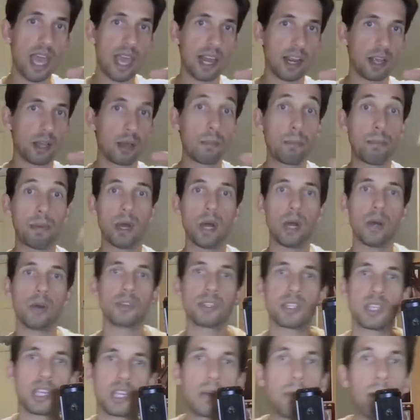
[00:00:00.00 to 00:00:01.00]
and
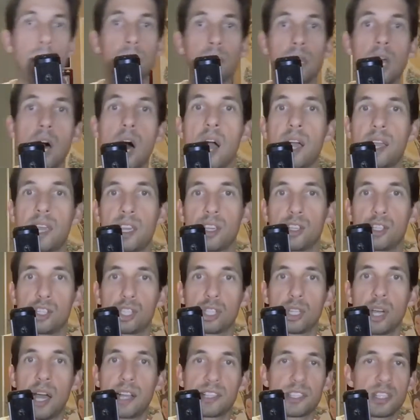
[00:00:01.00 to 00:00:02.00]
composing and blocking
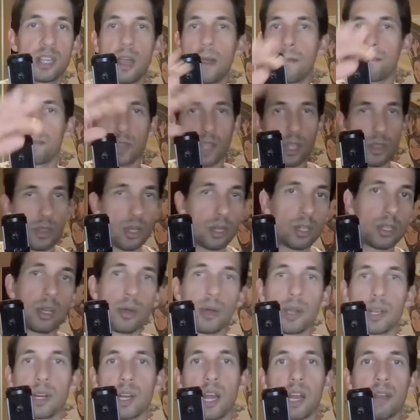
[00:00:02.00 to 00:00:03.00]
shots. They're
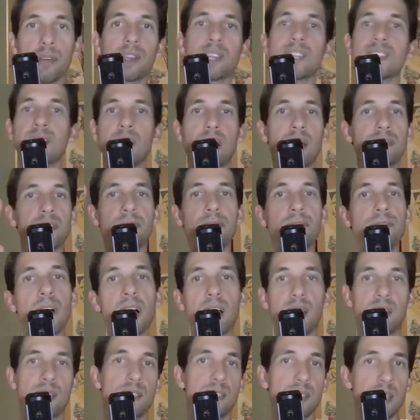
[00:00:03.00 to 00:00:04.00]
doing none of it because they don't have the
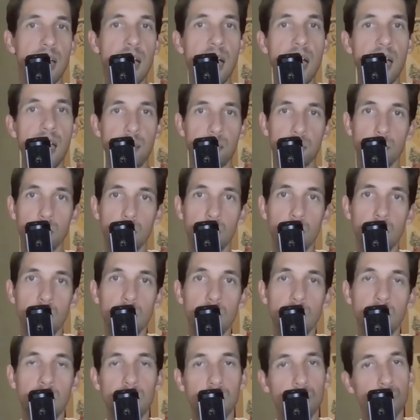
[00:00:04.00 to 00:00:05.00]
fucking time.
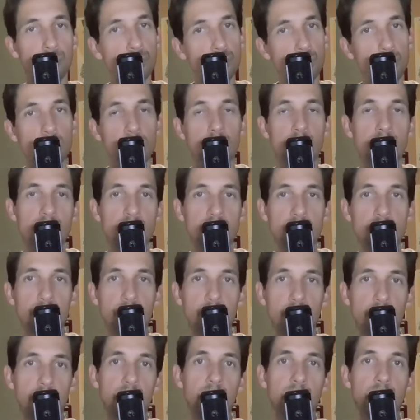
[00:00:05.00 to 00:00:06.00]
They got
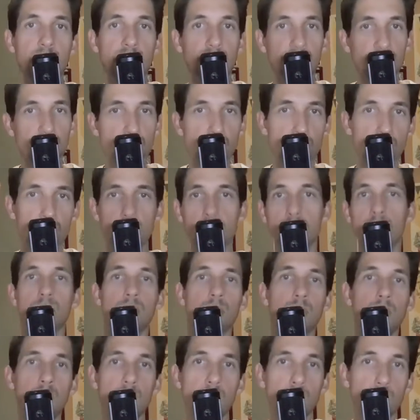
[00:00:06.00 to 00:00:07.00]
to shoot
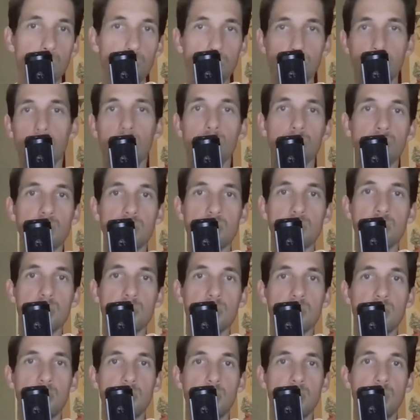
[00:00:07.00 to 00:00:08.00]

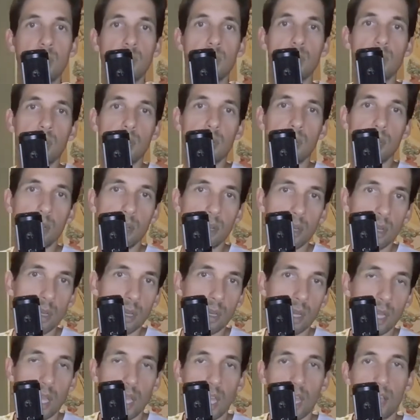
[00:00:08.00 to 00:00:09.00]
Bruce
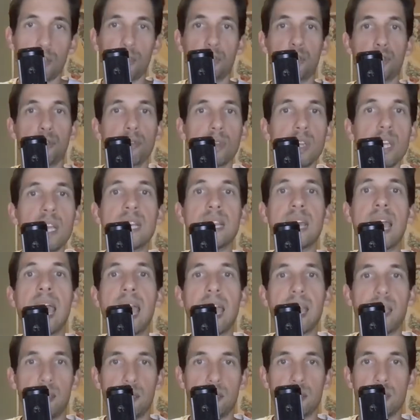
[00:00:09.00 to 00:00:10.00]
in 3
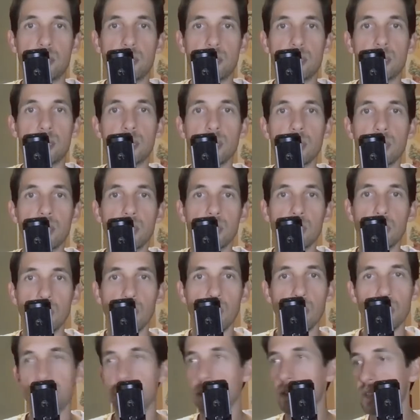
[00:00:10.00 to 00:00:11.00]
days, you
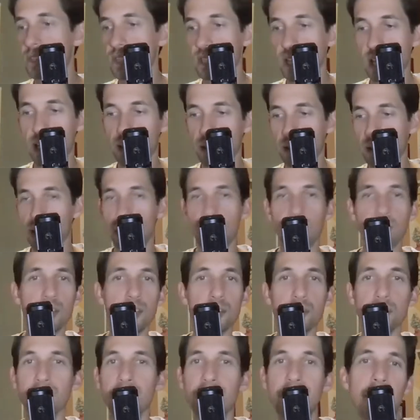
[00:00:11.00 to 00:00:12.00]
know? So it's like, they're getting in
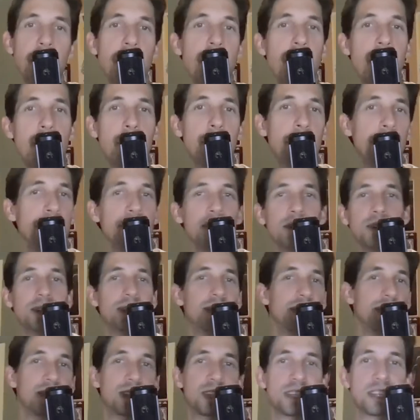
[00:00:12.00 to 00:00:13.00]
there like, all right,
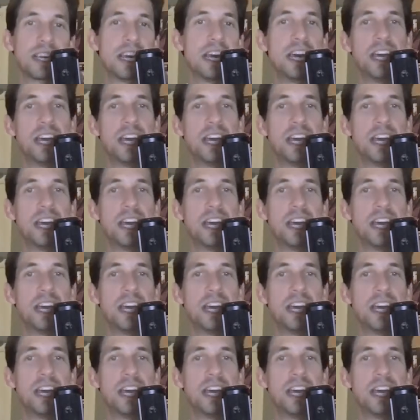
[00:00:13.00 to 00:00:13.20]
Bruce,